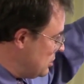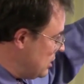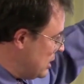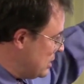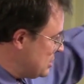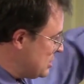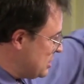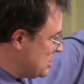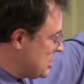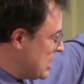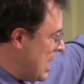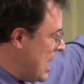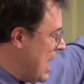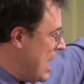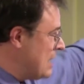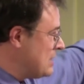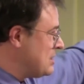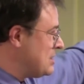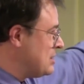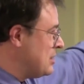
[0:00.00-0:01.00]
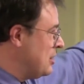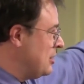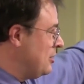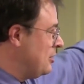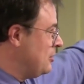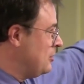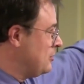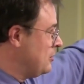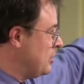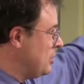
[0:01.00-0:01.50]
as just a hot
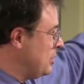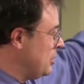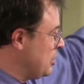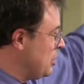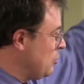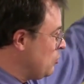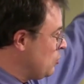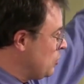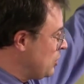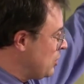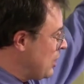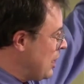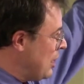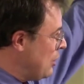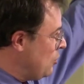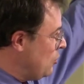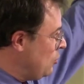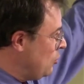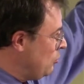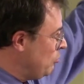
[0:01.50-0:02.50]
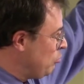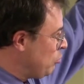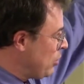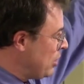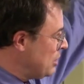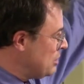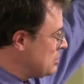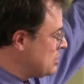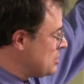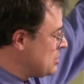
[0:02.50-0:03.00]
cell and you get rid of that whole
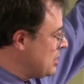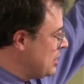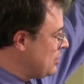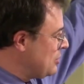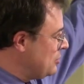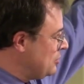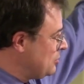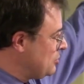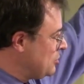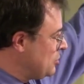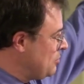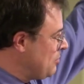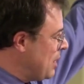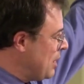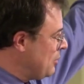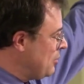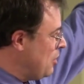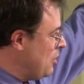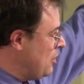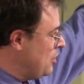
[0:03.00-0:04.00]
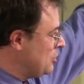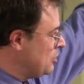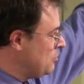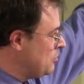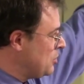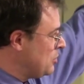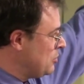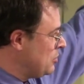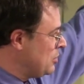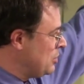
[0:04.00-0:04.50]
Brayton cycle turbine hall in
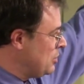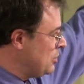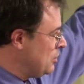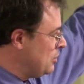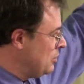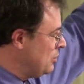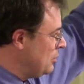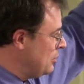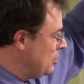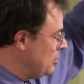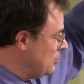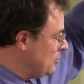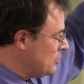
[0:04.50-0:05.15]
the middle there,